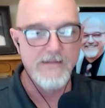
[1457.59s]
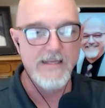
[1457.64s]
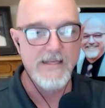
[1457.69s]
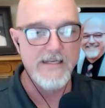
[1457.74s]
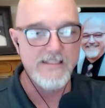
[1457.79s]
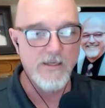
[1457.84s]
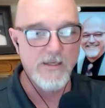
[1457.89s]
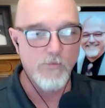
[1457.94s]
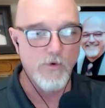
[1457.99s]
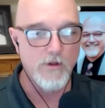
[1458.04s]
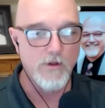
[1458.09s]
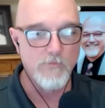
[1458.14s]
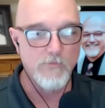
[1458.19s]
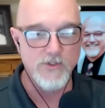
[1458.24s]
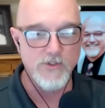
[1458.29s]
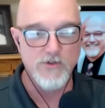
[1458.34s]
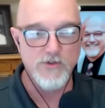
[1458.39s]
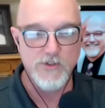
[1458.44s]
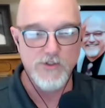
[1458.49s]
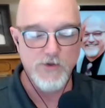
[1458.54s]
And they said, well,
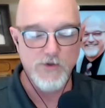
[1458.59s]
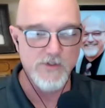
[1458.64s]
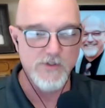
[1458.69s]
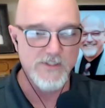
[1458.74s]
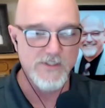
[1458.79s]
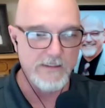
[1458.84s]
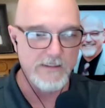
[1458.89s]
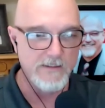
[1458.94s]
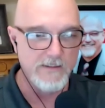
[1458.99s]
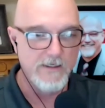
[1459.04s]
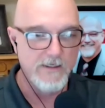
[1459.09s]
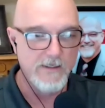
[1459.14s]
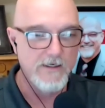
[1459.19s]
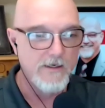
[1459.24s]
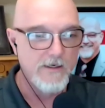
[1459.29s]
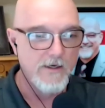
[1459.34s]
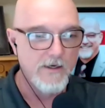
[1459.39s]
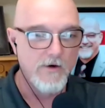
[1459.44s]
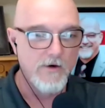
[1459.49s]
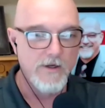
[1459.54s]
what's your sourcing?
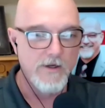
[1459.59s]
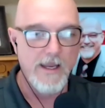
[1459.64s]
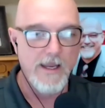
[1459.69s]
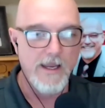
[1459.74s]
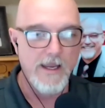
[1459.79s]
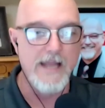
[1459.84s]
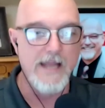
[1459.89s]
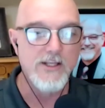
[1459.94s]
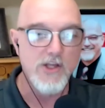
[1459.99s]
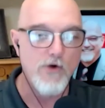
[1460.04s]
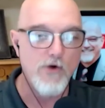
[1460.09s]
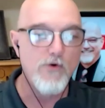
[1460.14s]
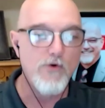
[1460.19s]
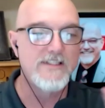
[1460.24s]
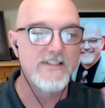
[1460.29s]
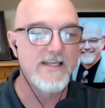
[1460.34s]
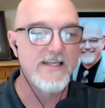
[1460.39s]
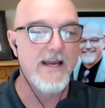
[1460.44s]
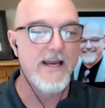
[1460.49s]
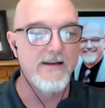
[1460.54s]
And you
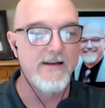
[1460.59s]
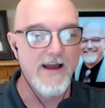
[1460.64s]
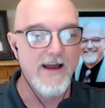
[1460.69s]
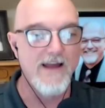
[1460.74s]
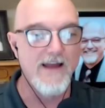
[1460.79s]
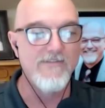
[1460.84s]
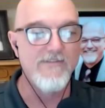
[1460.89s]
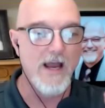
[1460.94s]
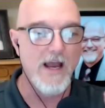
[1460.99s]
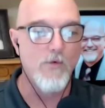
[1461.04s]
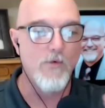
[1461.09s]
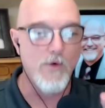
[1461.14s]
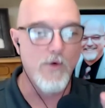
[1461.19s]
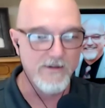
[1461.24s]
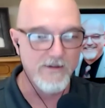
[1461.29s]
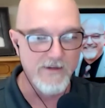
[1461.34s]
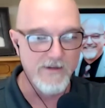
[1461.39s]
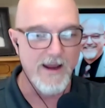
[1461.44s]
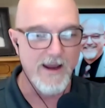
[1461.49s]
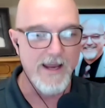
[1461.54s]
had said, I've got
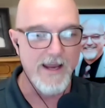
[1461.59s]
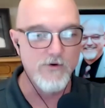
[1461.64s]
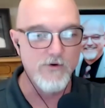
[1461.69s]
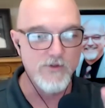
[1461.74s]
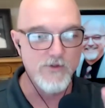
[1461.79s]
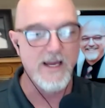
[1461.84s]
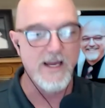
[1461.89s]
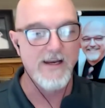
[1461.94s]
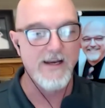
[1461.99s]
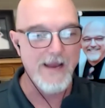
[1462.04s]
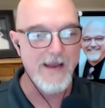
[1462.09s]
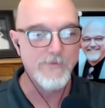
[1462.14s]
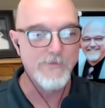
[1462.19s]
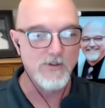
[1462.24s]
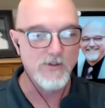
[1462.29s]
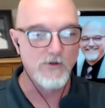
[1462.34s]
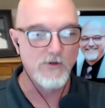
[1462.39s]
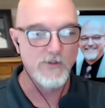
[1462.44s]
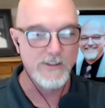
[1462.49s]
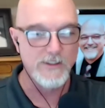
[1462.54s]
one guy who's got
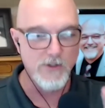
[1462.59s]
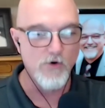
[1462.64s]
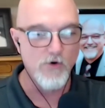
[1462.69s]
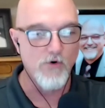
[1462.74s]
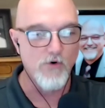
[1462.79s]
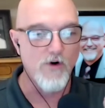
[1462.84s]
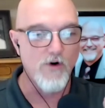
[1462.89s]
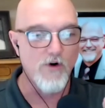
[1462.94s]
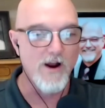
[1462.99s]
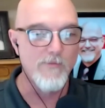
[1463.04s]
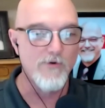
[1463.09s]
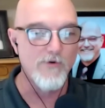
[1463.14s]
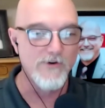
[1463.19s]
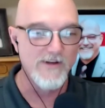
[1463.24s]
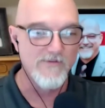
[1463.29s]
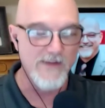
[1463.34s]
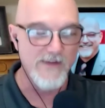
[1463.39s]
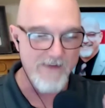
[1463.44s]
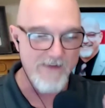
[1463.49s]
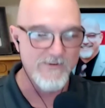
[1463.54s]
absolutely no
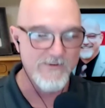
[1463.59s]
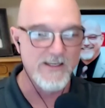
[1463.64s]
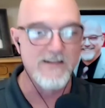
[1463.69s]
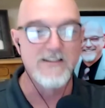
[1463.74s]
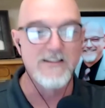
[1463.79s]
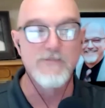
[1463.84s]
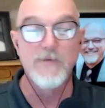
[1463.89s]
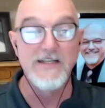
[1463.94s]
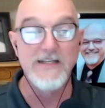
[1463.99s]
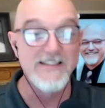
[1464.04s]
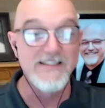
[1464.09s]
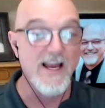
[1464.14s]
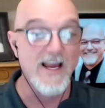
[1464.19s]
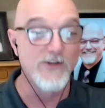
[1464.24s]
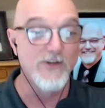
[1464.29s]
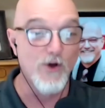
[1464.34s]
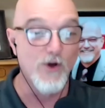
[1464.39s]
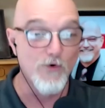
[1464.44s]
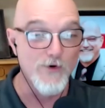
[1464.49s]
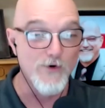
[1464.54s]
corroborative evidence, but he's got